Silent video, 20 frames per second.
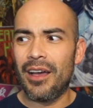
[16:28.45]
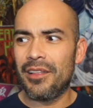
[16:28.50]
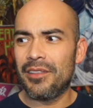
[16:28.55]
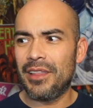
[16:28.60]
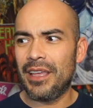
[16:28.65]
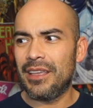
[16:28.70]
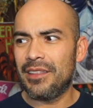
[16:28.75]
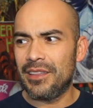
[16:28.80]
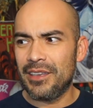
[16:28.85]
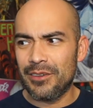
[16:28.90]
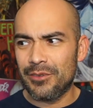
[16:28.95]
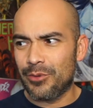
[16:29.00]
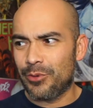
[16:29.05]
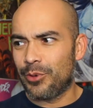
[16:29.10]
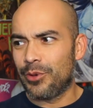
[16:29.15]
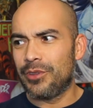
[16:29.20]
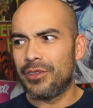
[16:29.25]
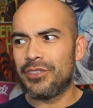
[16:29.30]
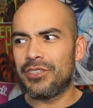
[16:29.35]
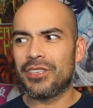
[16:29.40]
lately were
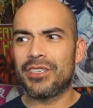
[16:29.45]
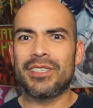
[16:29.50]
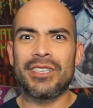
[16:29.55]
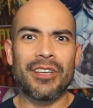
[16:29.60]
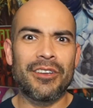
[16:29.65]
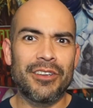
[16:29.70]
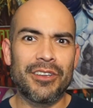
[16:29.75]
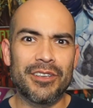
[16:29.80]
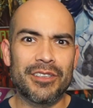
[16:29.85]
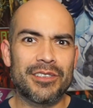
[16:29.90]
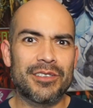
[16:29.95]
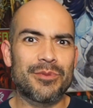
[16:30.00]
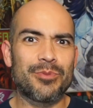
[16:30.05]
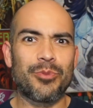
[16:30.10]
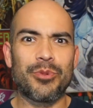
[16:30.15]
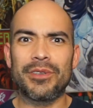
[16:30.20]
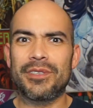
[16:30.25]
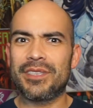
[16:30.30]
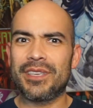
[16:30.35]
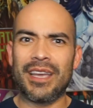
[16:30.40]
really just telling us
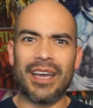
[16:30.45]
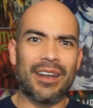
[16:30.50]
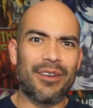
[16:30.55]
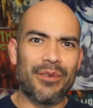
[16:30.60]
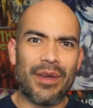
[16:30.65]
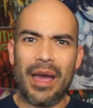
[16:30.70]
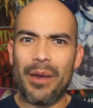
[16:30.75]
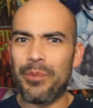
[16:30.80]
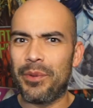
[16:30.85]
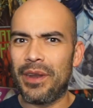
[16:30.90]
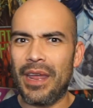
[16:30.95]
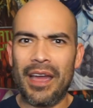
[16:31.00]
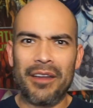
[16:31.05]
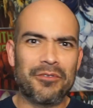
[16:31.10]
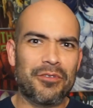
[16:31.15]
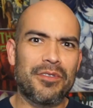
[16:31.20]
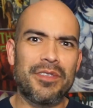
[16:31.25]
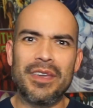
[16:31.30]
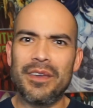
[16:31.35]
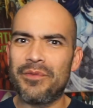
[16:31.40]
what's kind of happened
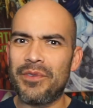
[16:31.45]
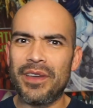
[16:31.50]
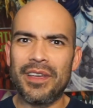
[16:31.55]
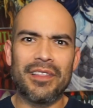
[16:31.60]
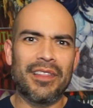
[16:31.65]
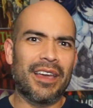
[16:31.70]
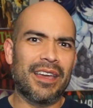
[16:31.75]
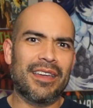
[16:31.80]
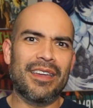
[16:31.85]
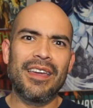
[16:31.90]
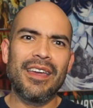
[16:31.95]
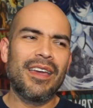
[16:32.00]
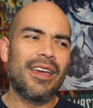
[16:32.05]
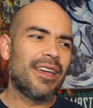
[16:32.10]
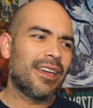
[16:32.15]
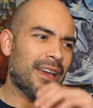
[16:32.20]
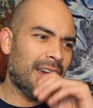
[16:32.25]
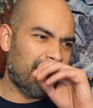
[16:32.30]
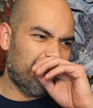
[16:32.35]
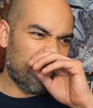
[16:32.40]
after the event, like
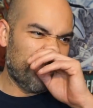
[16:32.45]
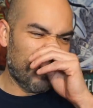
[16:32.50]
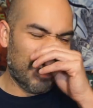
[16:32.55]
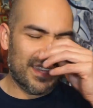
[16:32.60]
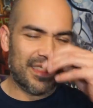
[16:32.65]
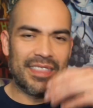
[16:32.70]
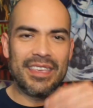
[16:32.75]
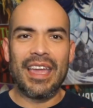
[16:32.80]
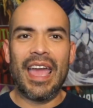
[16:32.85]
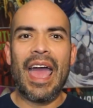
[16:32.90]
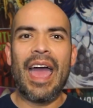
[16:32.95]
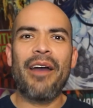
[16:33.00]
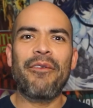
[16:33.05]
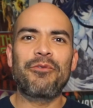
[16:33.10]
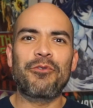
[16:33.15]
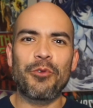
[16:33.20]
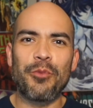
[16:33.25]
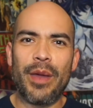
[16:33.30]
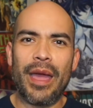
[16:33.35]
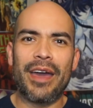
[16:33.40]
kind of like the
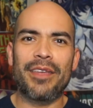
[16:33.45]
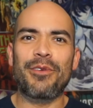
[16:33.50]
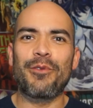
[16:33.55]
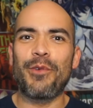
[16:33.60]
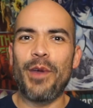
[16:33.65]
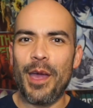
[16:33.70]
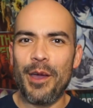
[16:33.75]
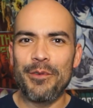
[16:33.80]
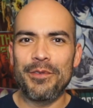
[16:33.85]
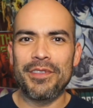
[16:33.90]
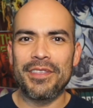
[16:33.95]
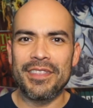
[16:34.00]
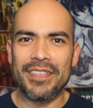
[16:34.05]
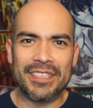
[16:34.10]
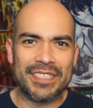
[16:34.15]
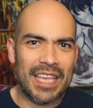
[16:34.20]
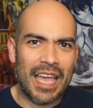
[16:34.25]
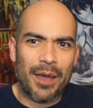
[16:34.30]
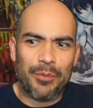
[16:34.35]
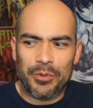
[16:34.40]
aftermath of everything
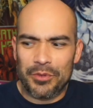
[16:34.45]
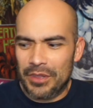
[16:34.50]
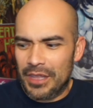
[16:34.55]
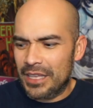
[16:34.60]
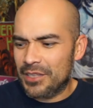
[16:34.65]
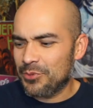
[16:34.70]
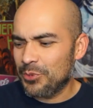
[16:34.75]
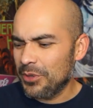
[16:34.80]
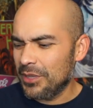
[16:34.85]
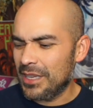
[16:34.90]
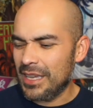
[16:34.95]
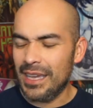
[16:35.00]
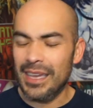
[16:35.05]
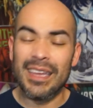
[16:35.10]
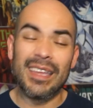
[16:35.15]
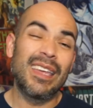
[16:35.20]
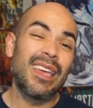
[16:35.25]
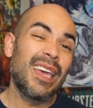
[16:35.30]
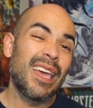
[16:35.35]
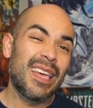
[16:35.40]
that's happened. That's really
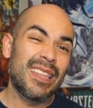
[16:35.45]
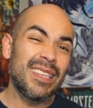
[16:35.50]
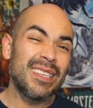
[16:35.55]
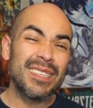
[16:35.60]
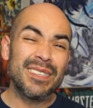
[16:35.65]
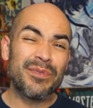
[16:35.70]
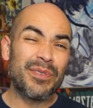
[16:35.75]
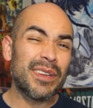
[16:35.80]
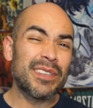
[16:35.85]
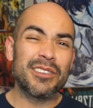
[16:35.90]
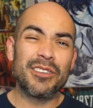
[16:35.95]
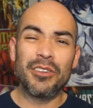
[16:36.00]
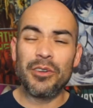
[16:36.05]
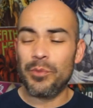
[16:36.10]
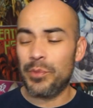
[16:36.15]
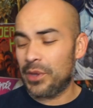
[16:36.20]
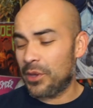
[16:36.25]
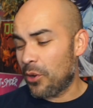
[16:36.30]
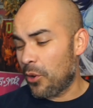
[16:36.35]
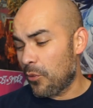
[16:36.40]
it. And this event's going to
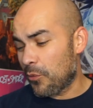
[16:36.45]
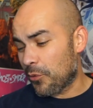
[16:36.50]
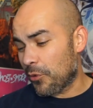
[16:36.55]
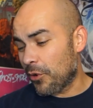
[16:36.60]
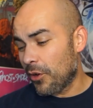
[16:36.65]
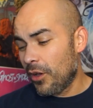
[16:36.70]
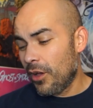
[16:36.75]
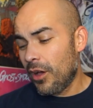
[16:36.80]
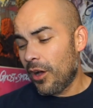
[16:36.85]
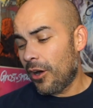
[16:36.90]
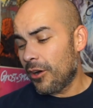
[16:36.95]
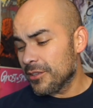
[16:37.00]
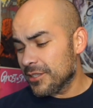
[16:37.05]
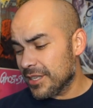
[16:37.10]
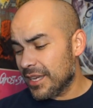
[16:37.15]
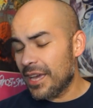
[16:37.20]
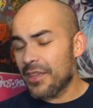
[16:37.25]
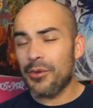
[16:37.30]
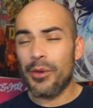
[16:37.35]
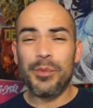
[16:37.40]
be over.
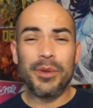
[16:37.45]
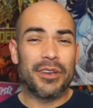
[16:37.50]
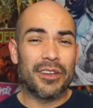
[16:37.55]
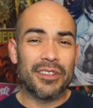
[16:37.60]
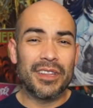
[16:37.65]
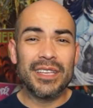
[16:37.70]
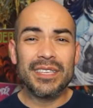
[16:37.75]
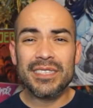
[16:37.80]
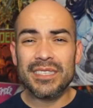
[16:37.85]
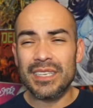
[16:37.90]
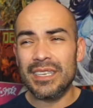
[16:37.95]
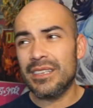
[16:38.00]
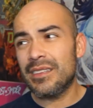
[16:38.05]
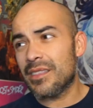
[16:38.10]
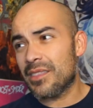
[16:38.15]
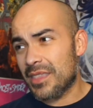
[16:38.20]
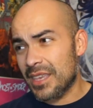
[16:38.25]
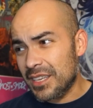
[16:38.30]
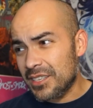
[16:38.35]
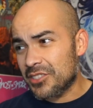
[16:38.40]
Altogether, I mean, unless
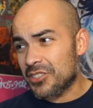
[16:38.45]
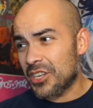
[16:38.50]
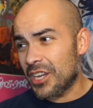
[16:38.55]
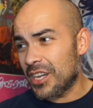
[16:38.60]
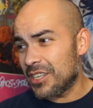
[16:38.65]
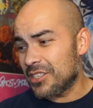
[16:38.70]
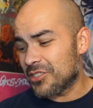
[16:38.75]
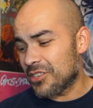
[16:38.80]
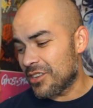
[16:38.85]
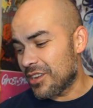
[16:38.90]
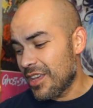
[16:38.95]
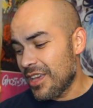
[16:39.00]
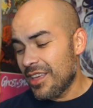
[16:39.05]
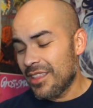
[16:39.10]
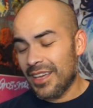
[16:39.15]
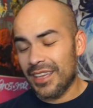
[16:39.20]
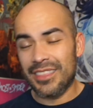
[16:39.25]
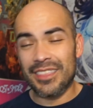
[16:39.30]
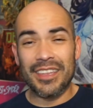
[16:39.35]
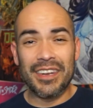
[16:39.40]
things change in
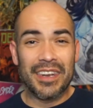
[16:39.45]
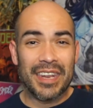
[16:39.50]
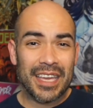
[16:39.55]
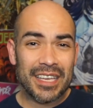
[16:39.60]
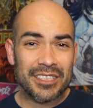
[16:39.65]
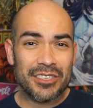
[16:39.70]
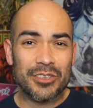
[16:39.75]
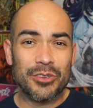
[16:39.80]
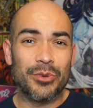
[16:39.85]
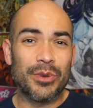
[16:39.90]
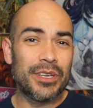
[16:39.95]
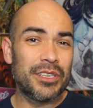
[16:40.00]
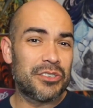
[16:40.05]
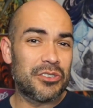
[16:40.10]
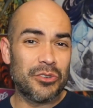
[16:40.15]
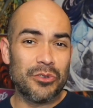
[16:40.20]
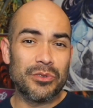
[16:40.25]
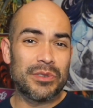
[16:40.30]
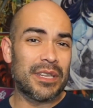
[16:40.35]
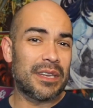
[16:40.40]
like the next two
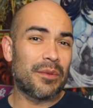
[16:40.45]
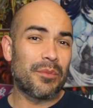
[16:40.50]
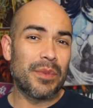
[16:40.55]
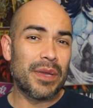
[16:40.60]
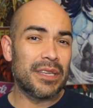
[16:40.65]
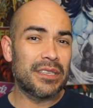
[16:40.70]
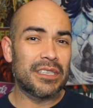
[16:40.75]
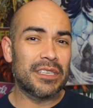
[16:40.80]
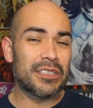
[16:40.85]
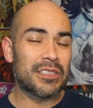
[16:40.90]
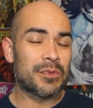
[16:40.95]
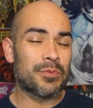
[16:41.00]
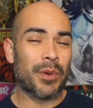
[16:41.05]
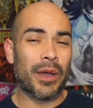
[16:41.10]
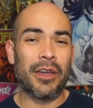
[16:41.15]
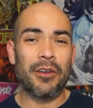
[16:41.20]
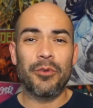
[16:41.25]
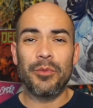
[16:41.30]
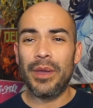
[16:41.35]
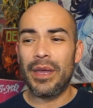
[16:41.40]
issues in Amazing
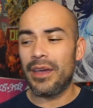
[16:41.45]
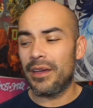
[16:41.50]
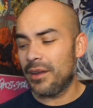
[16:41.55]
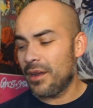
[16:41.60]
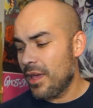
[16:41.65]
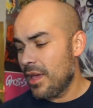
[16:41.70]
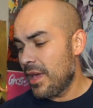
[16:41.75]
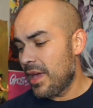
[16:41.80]
Spider-Man,